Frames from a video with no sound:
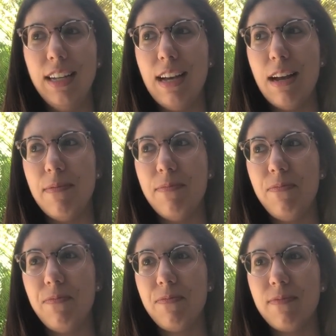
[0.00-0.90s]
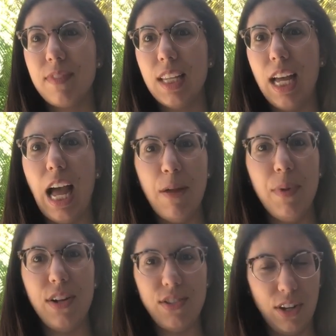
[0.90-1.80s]
I'm
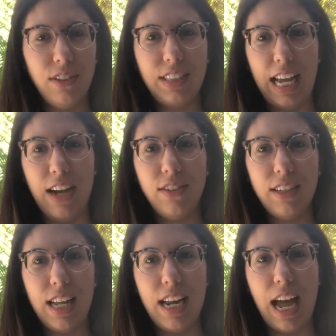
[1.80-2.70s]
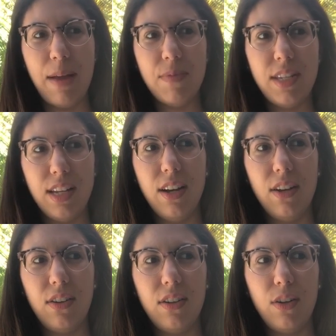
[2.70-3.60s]
an adult now and I'm
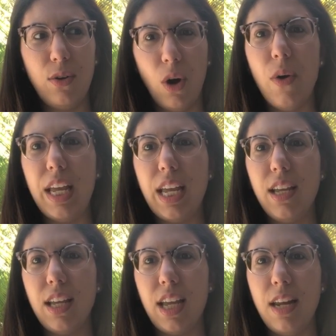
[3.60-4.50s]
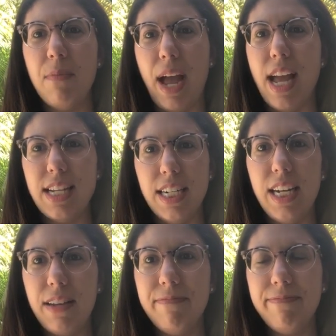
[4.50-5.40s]
still growing in my identity.